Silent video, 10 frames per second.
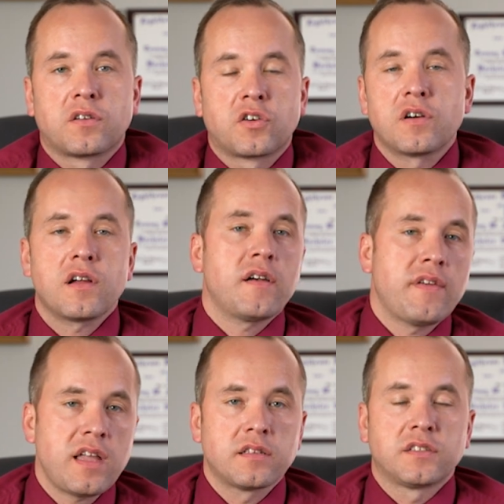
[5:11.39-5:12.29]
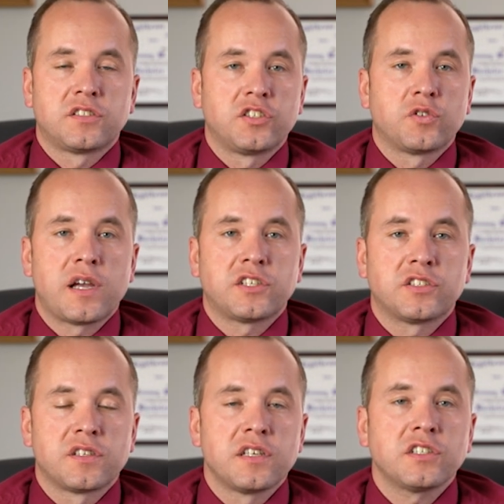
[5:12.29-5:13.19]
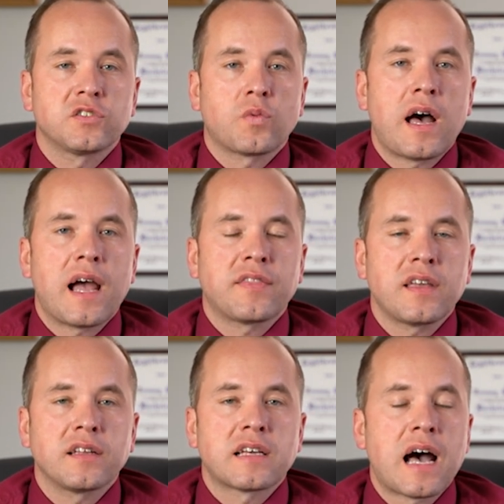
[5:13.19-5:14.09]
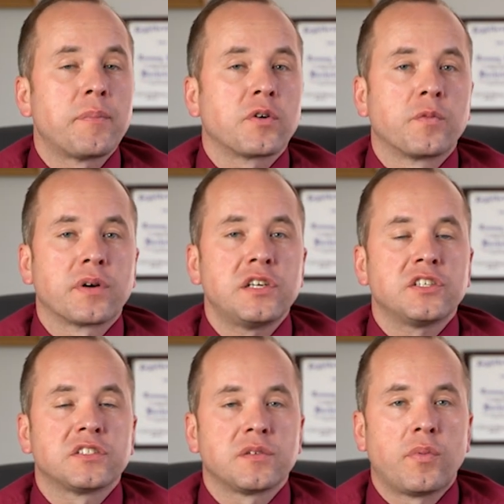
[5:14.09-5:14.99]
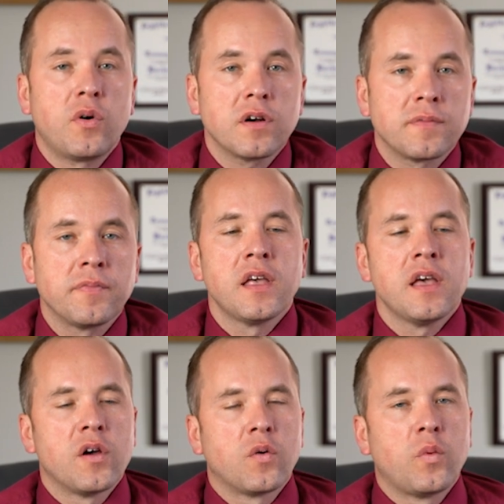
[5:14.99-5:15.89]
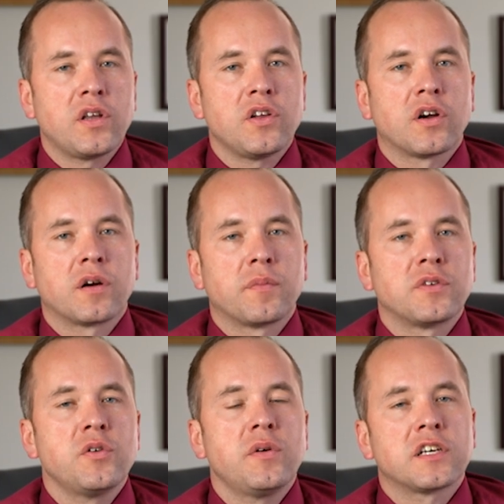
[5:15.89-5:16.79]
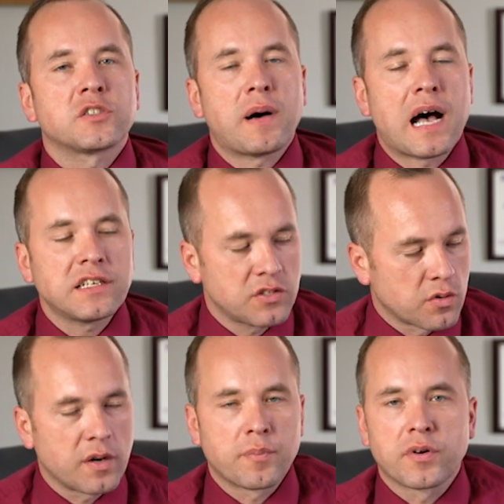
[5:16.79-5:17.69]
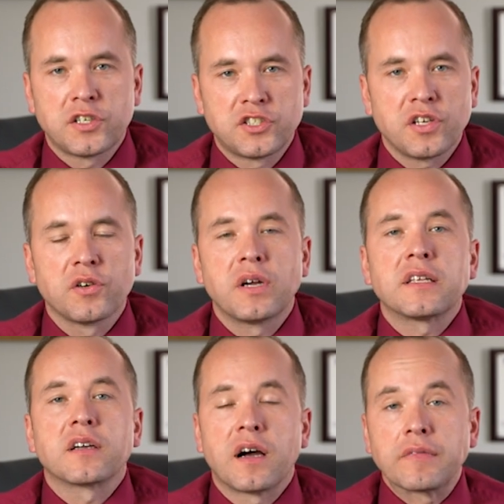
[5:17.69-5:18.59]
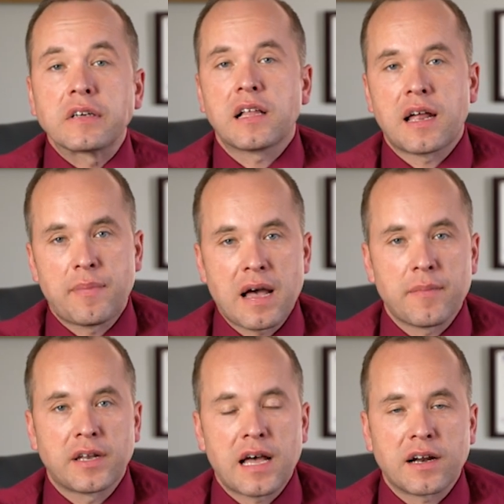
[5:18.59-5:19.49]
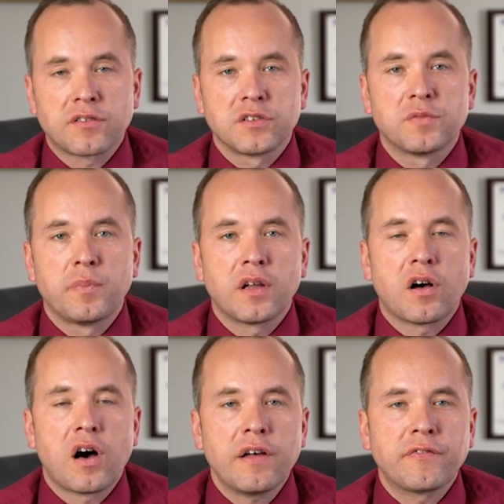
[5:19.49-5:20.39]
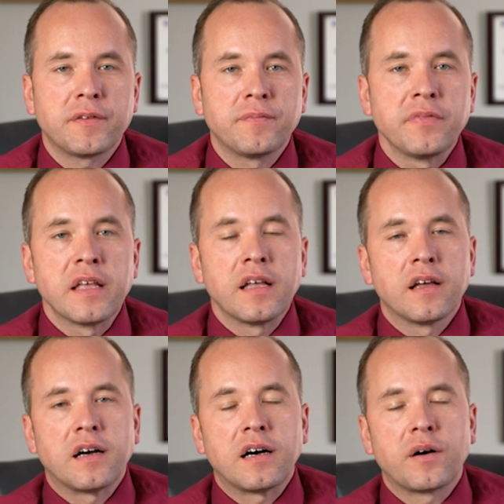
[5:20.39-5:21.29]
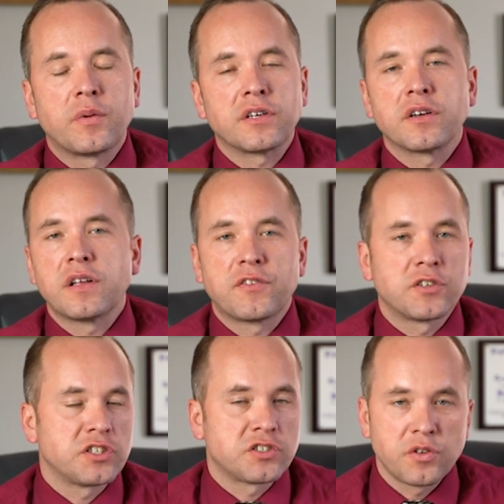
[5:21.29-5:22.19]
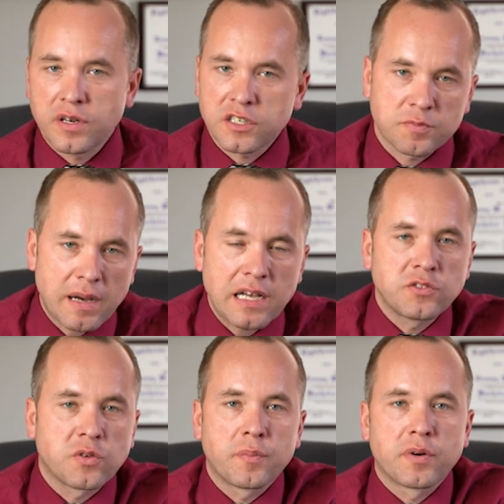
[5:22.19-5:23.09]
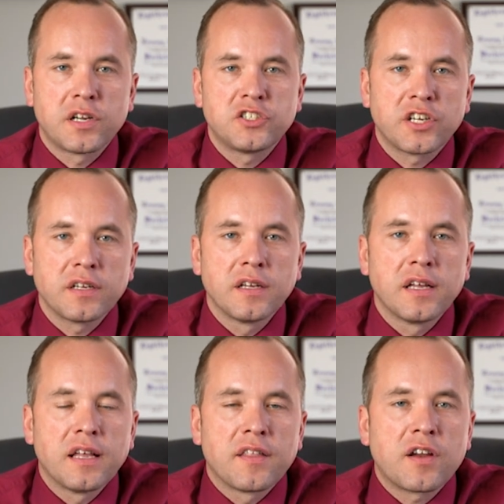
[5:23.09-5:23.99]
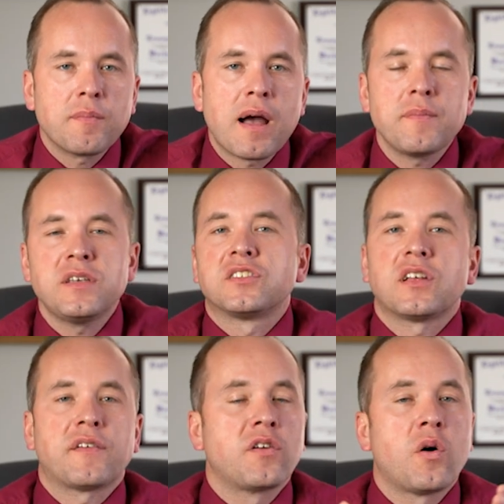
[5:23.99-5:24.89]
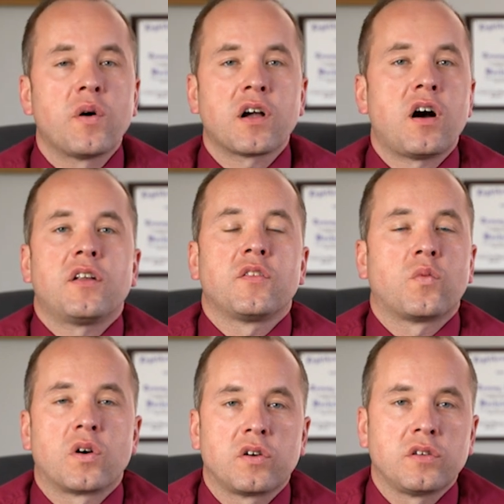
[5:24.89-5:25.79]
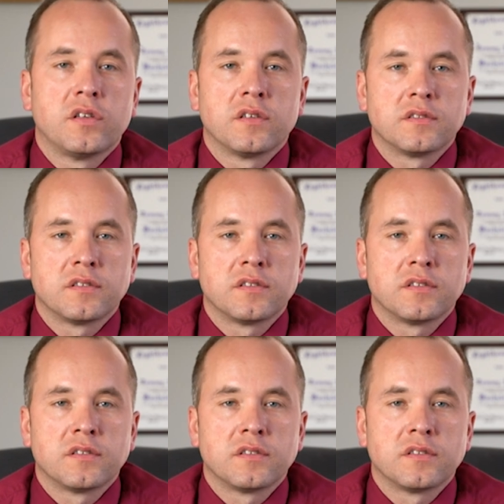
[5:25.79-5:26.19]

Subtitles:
current event situations. And this is why I think topical preaching is important. When you're doing expository preaching, you'll get to cover a lot of Bible doctrines. But often, if you're just doing expository preaching, there might be stuff going on in the world,